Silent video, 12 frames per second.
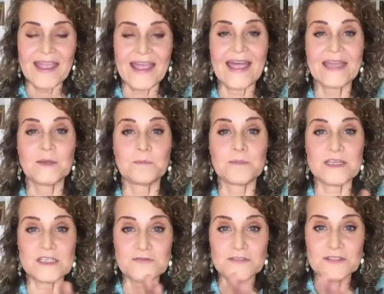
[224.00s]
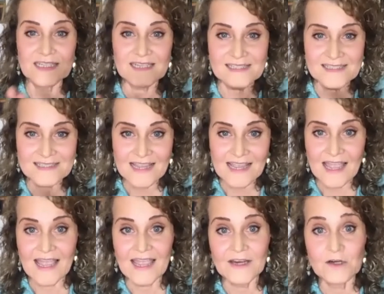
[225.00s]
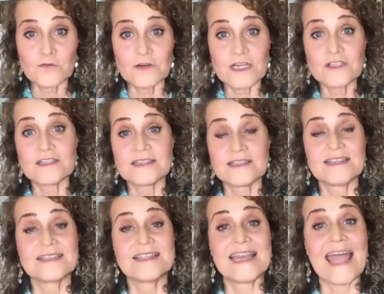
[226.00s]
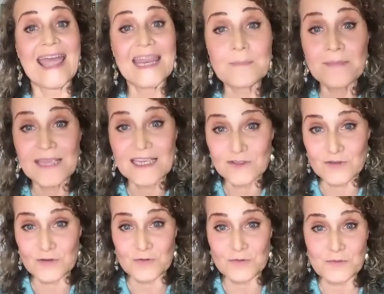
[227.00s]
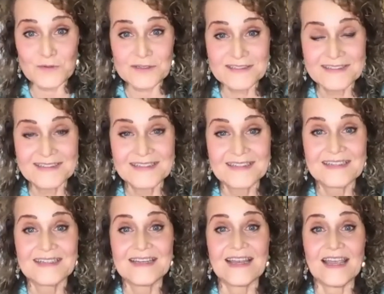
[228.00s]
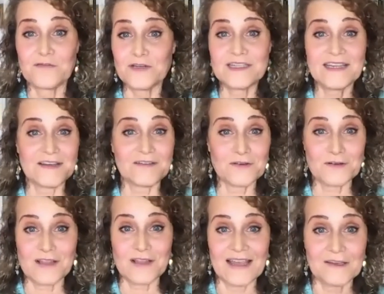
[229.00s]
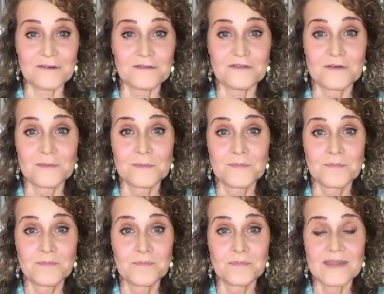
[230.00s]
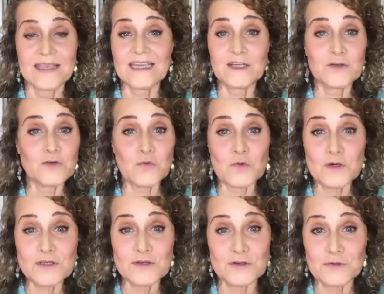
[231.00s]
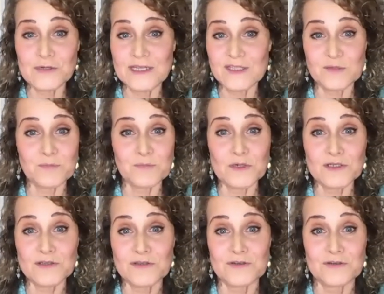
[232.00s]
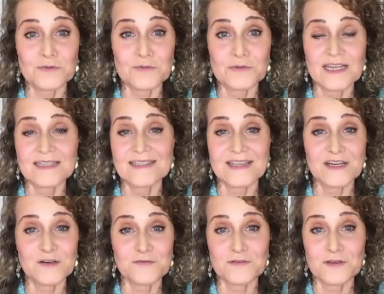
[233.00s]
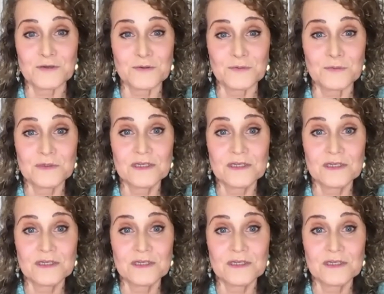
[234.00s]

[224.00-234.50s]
and a peacefulness and a graciousness that animates you every day of your life. It adores you, it supports you, it's there for you.